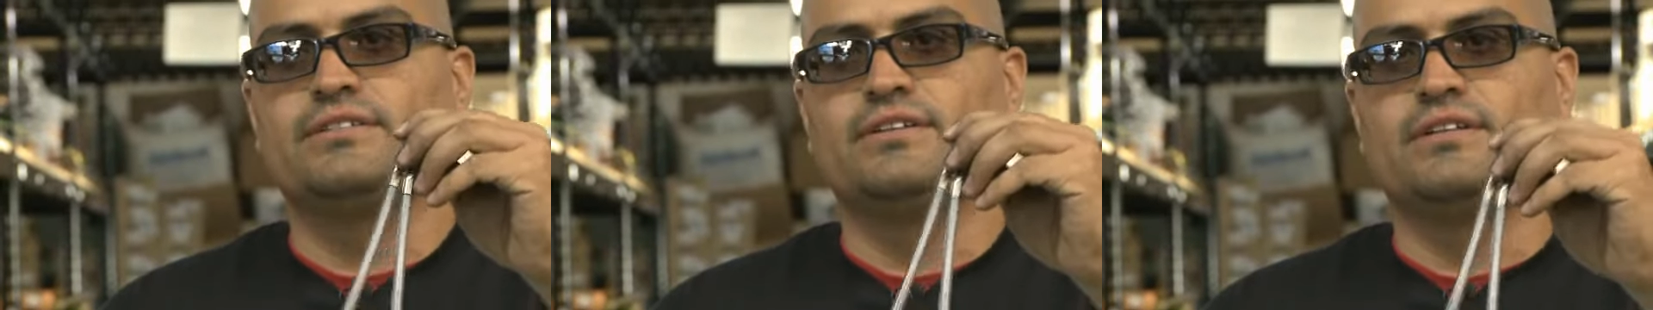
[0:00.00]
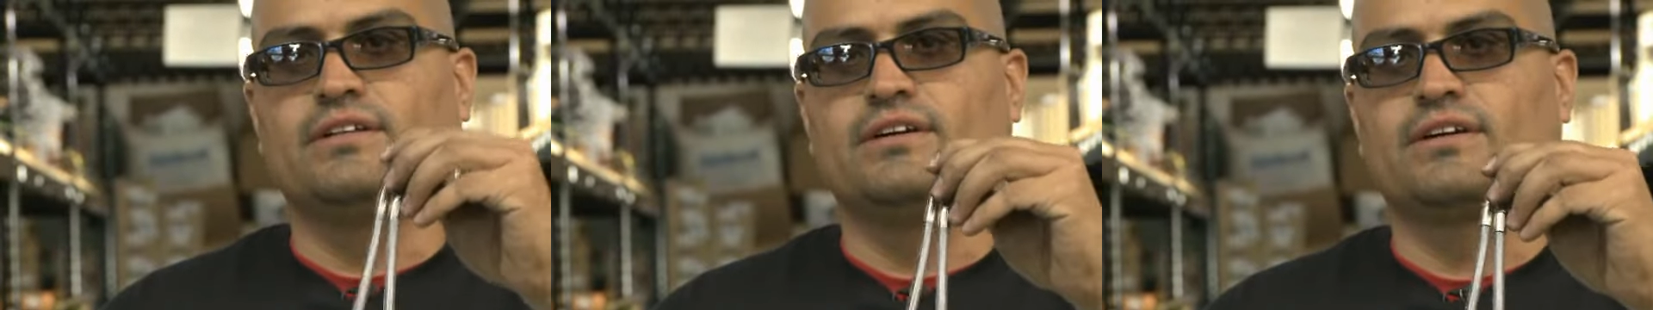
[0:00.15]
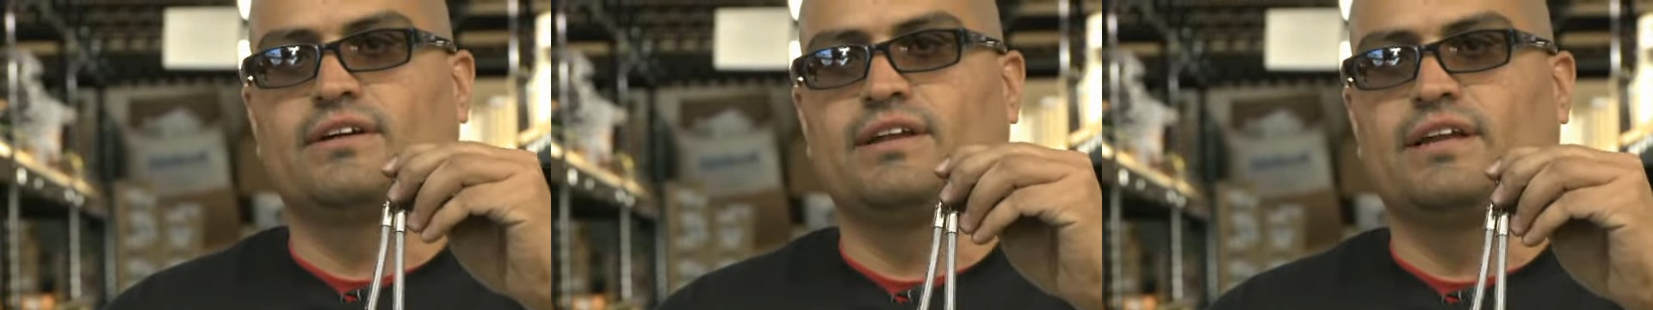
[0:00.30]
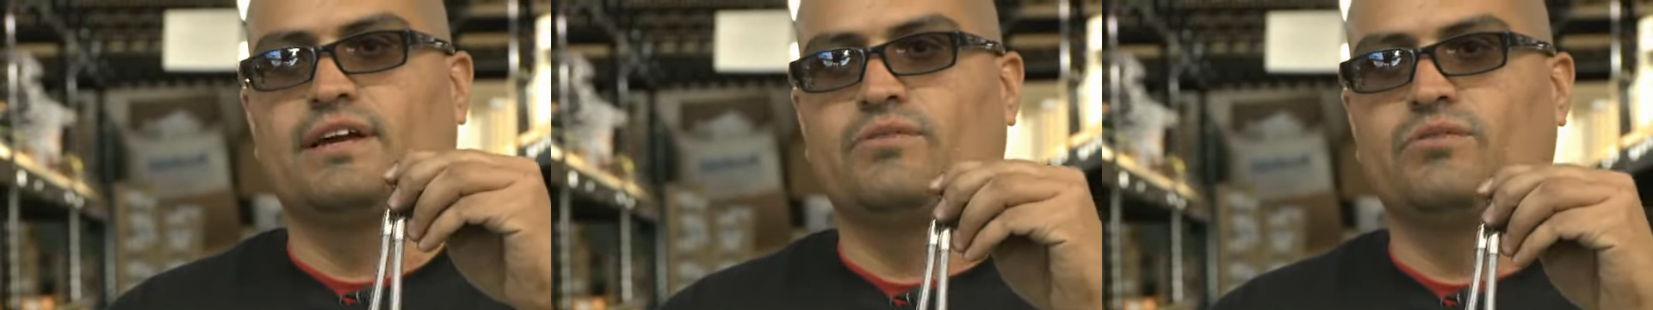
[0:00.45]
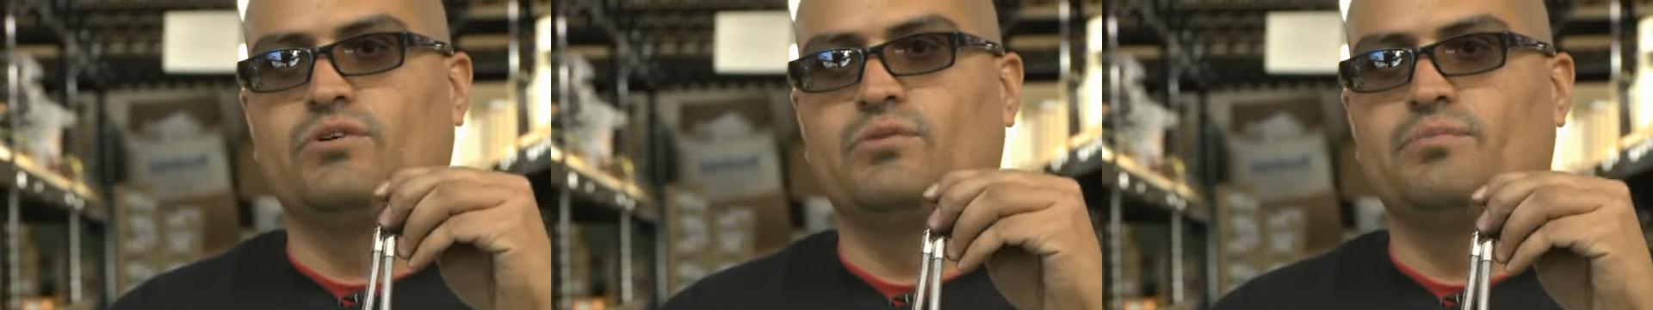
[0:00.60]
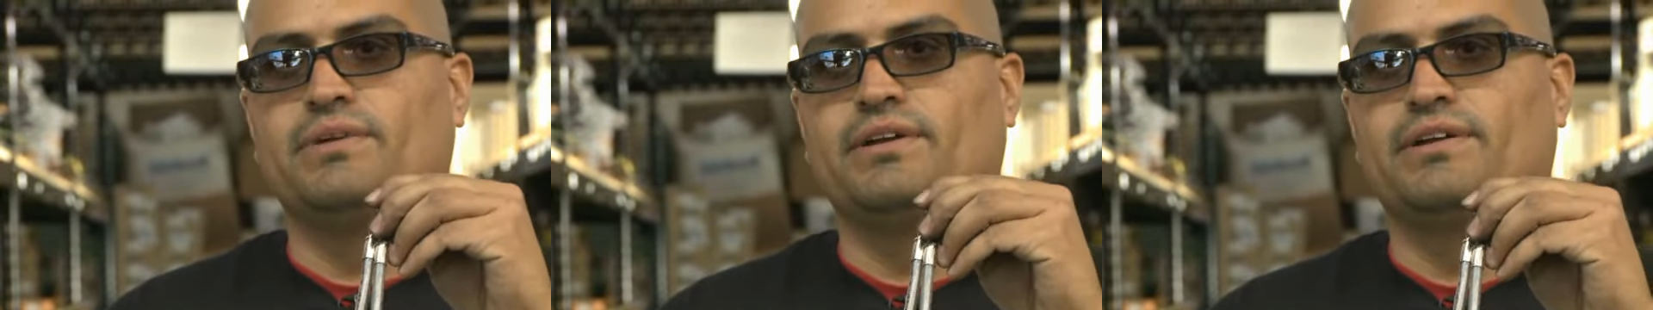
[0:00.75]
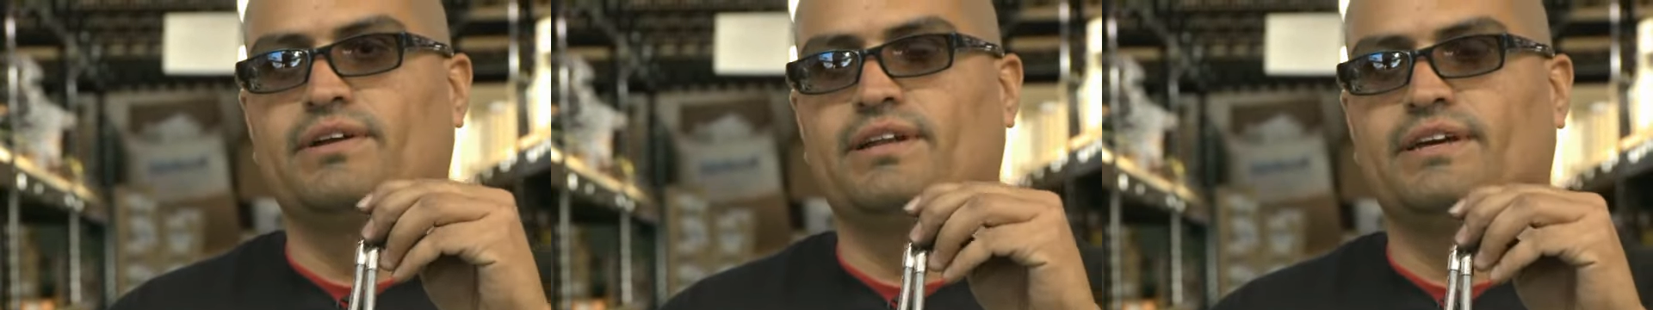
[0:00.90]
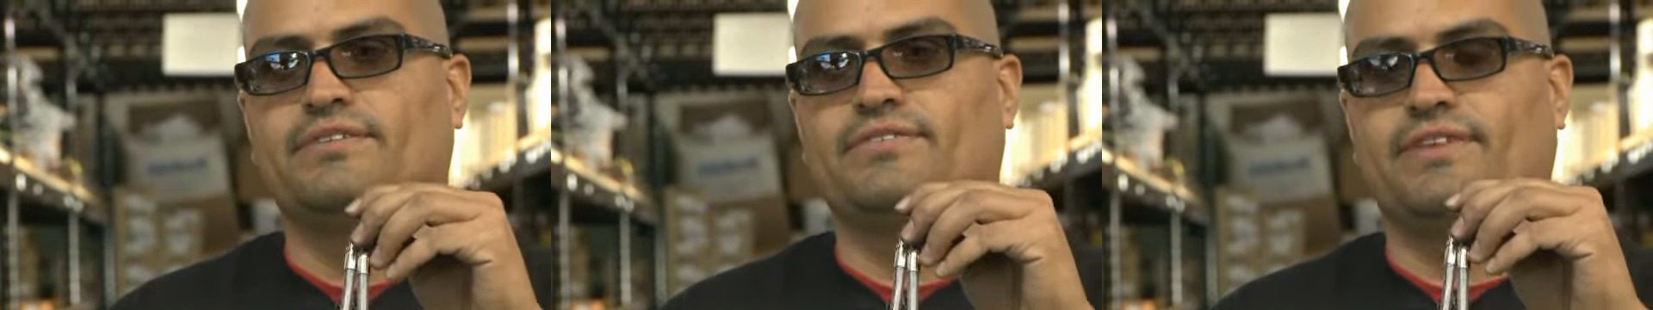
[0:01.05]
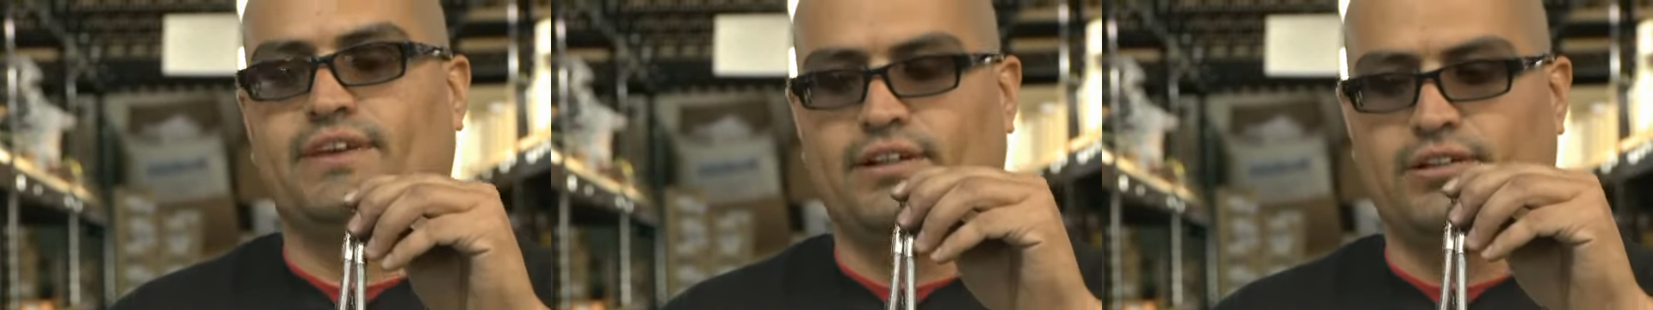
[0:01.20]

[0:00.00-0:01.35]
The longer line will be your left